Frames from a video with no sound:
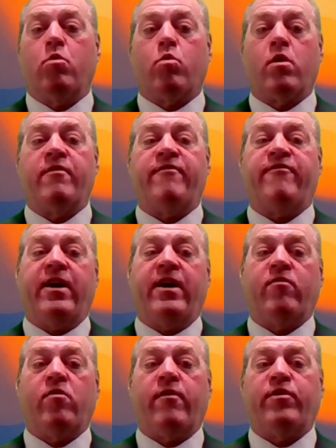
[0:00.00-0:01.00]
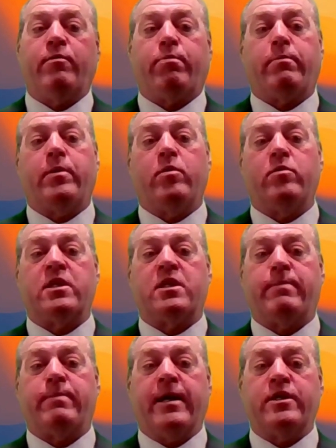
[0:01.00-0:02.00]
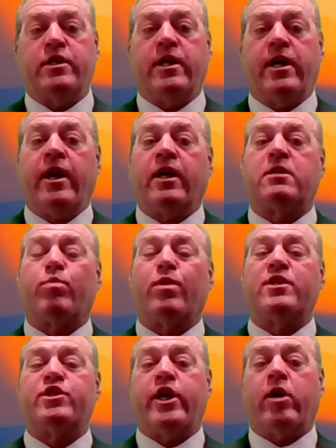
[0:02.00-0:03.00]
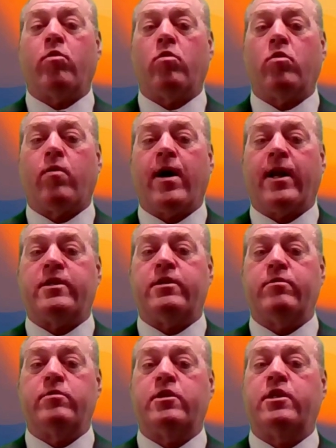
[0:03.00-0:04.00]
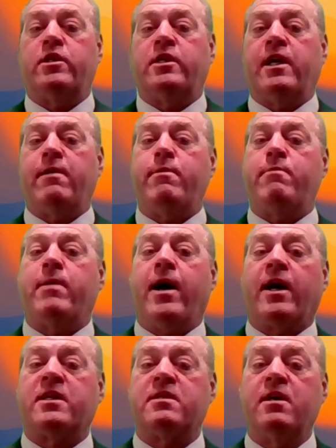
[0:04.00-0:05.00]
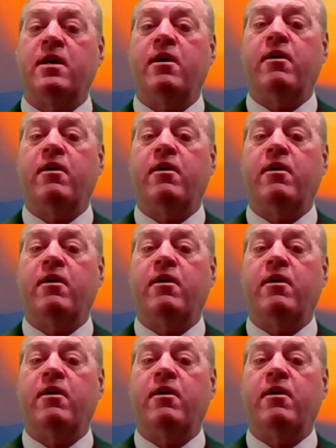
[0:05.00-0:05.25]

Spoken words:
were in favor of the proposed expansion and expressed general gratitude to the DME MACs